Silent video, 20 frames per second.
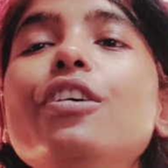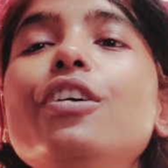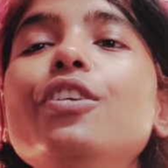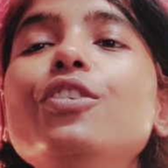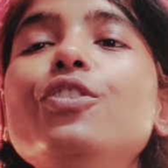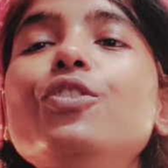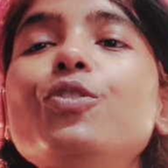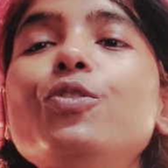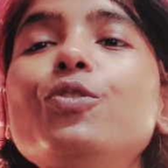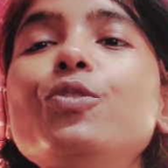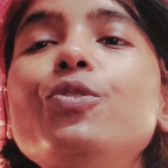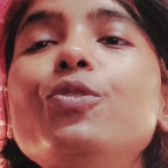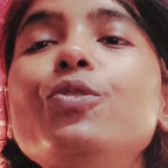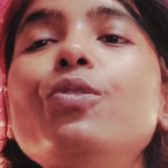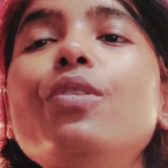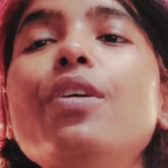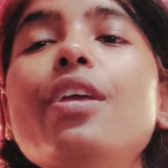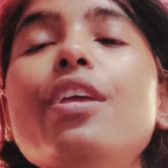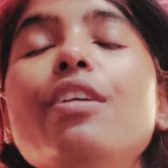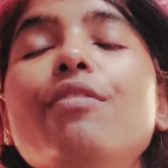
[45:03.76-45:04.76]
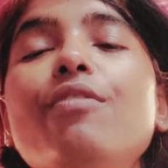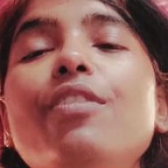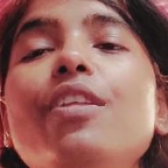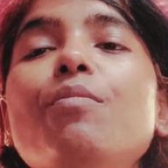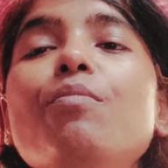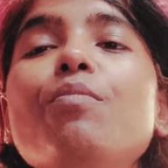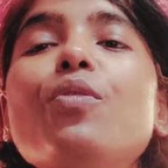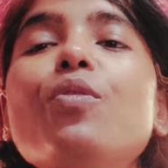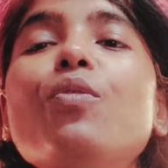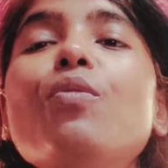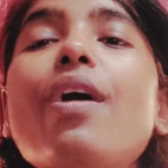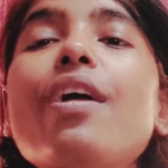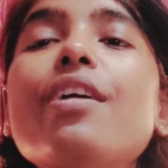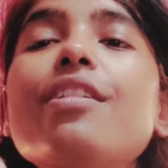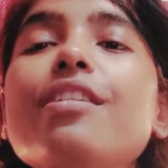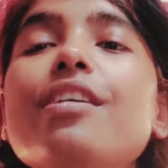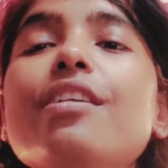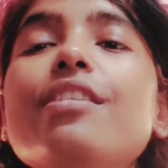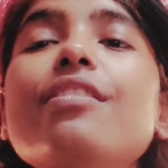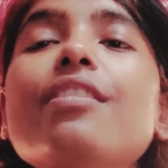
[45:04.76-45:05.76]
to even
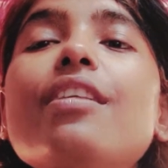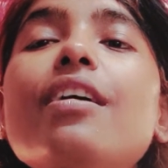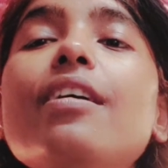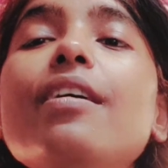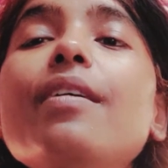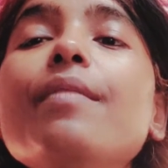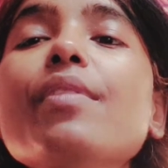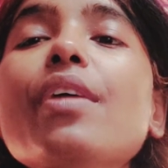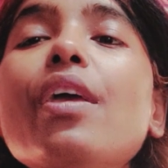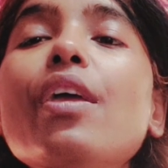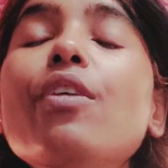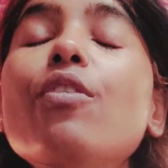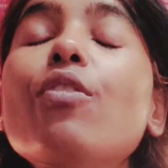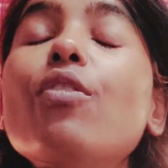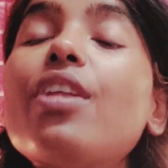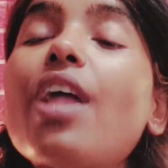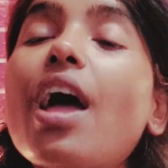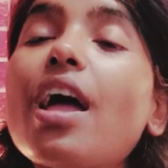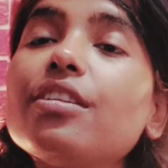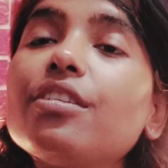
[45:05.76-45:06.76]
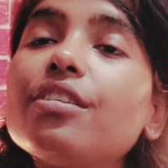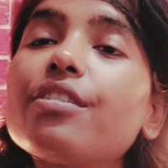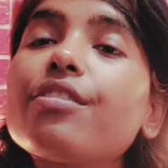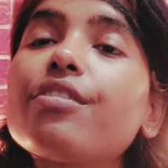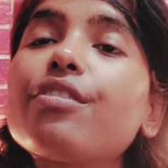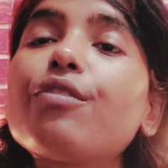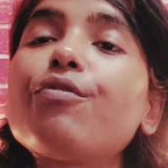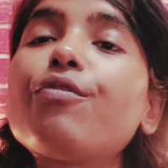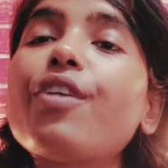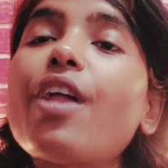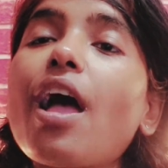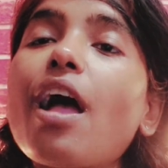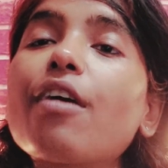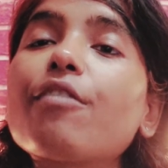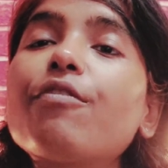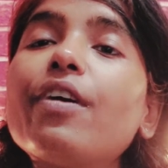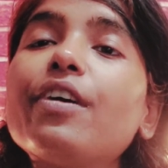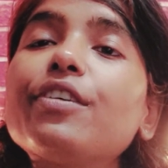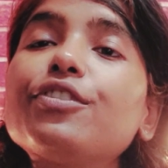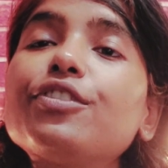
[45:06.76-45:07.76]
improvising the your digestive tract
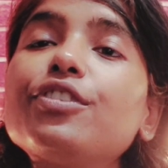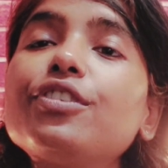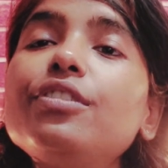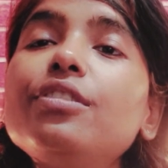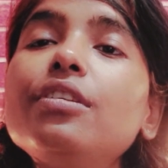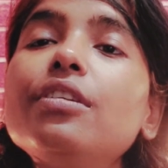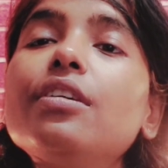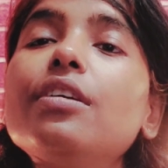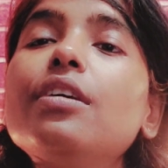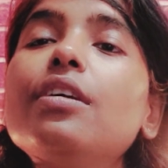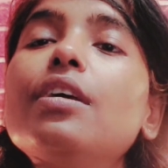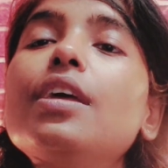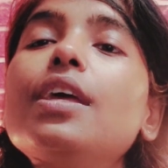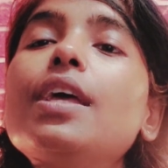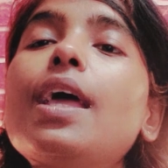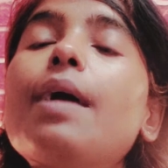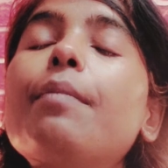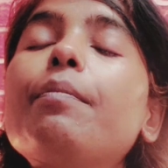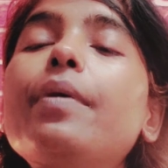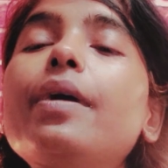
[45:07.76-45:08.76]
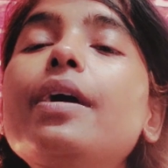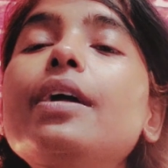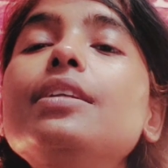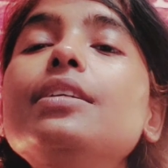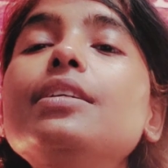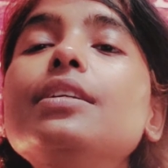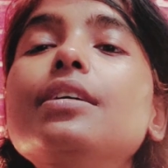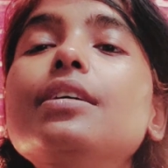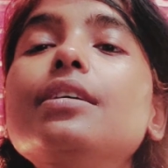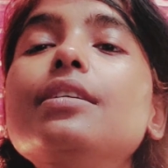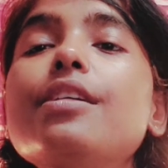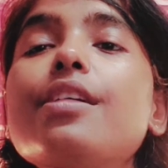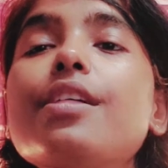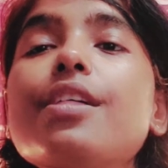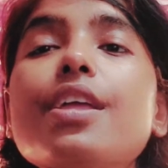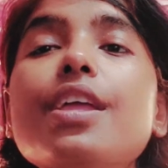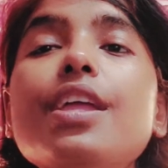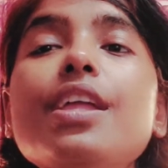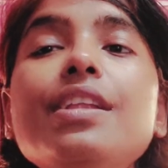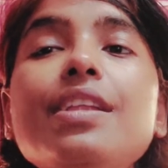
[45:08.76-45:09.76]
function. But
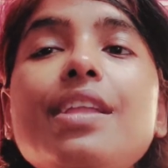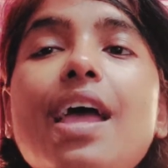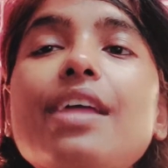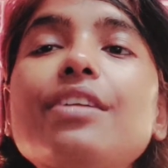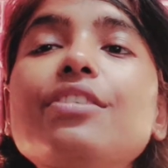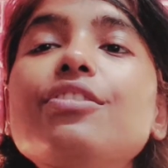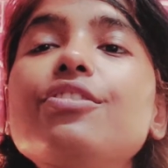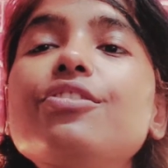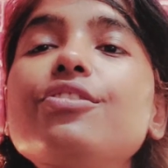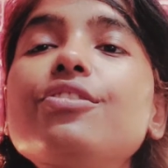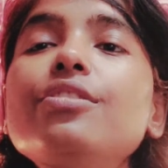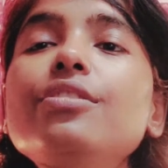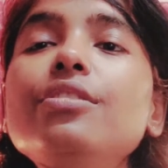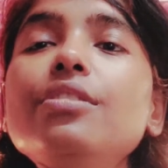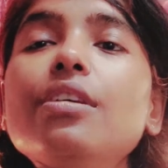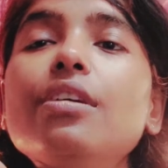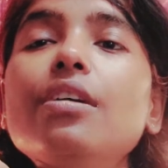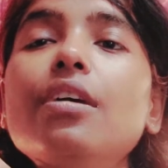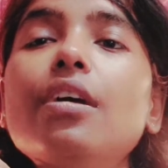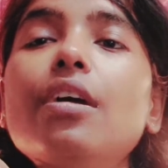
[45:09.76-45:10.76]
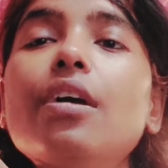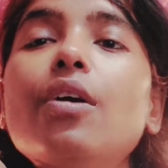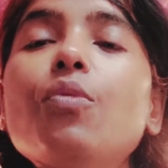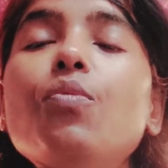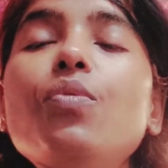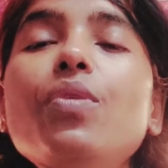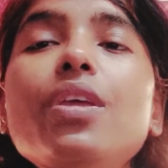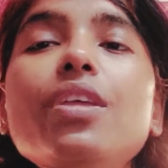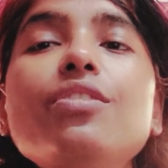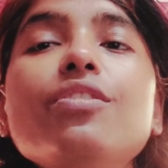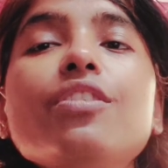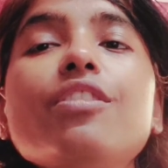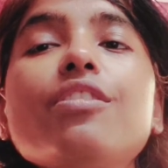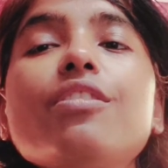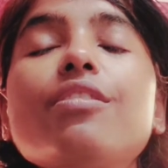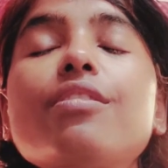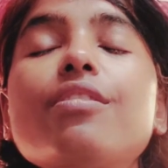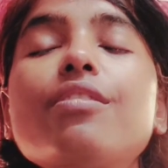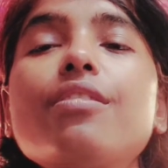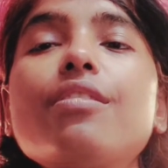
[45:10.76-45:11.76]
indigestion, we just
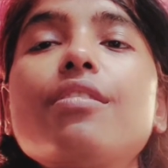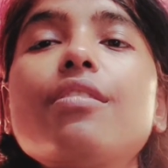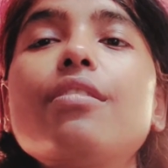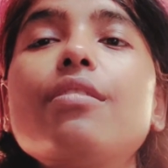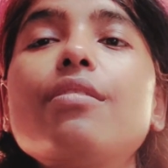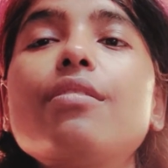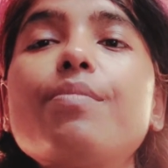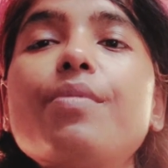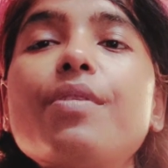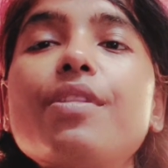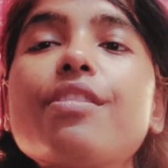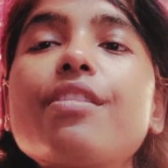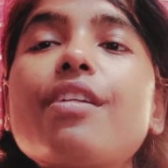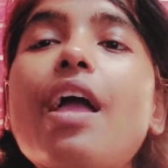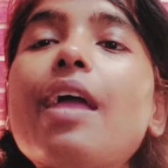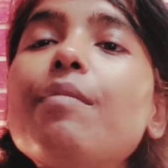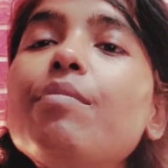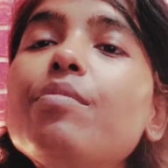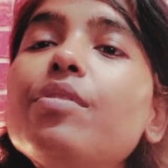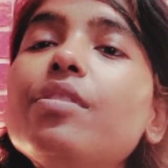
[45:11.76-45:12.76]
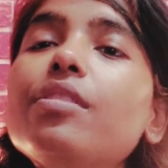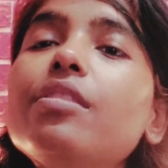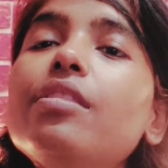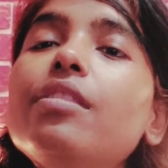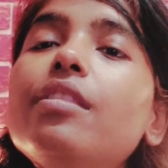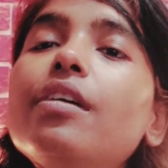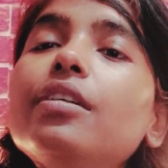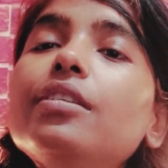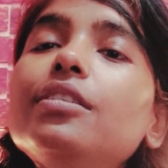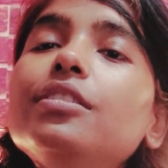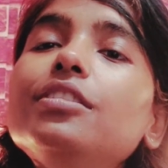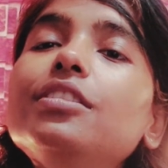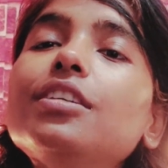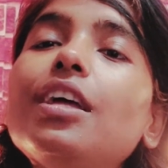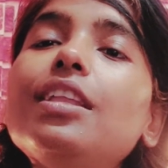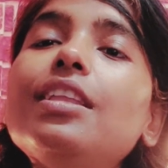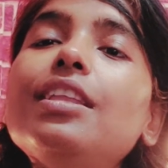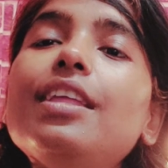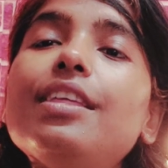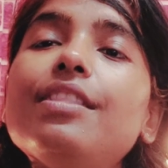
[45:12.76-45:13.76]
prescribe the Jal
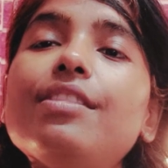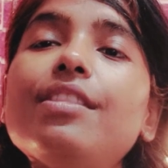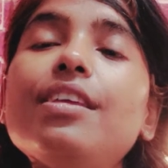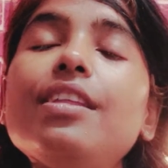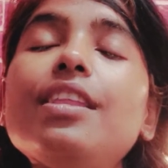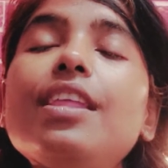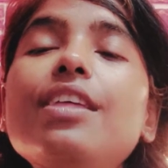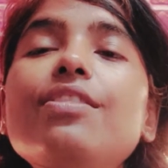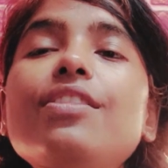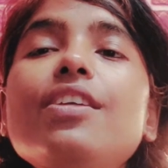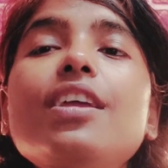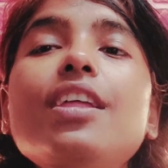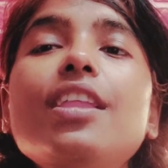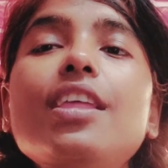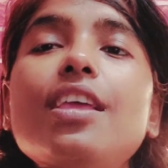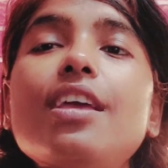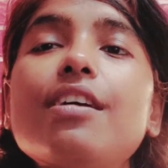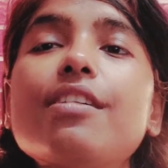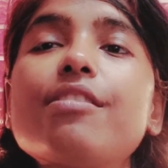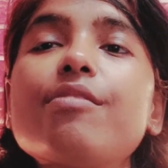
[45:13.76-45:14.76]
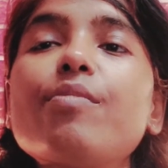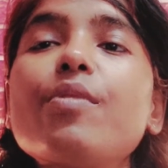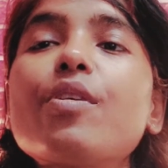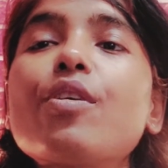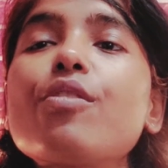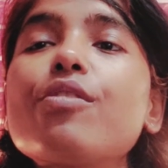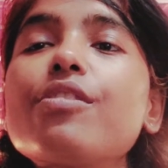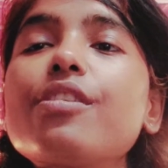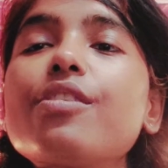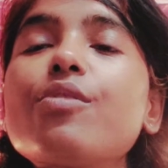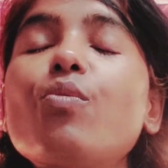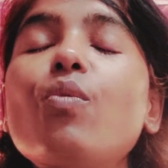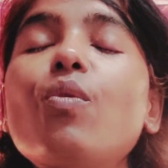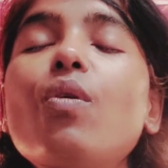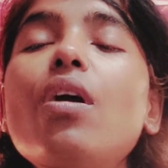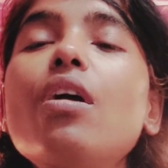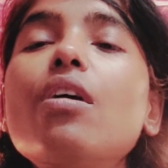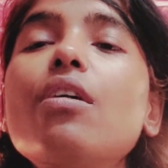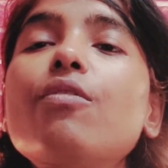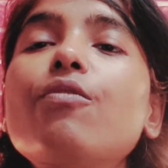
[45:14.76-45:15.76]
Neti, Neti Kriyas, because it
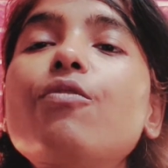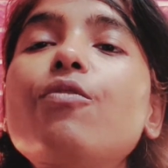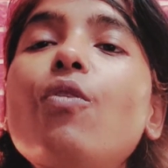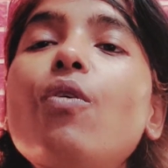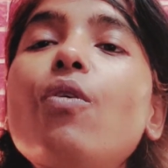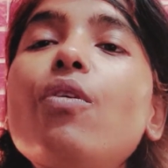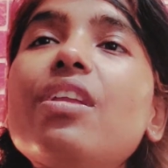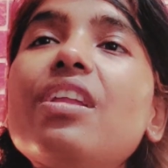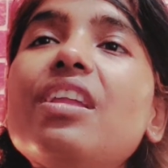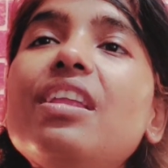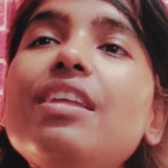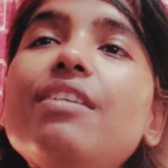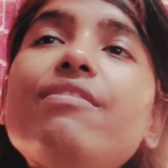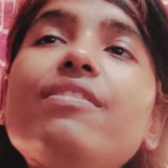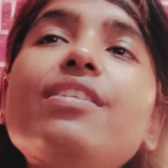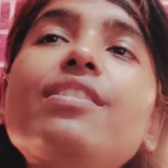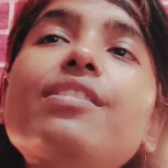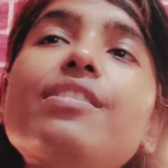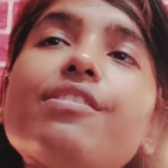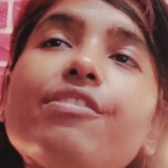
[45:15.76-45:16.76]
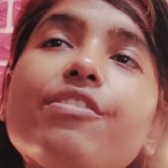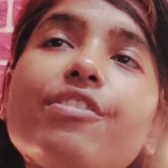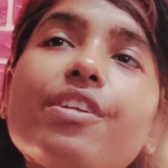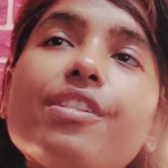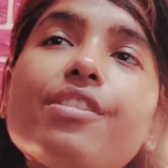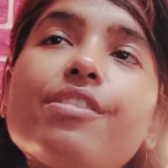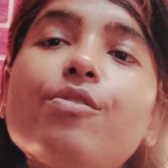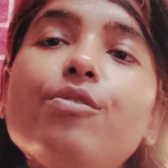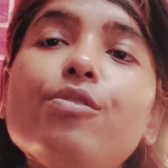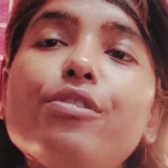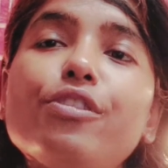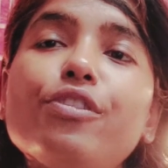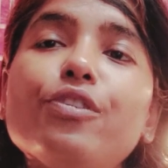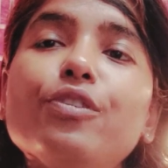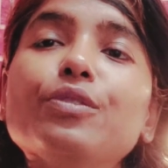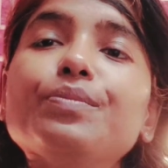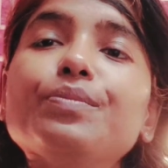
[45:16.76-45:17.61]
work for relieving the stress also.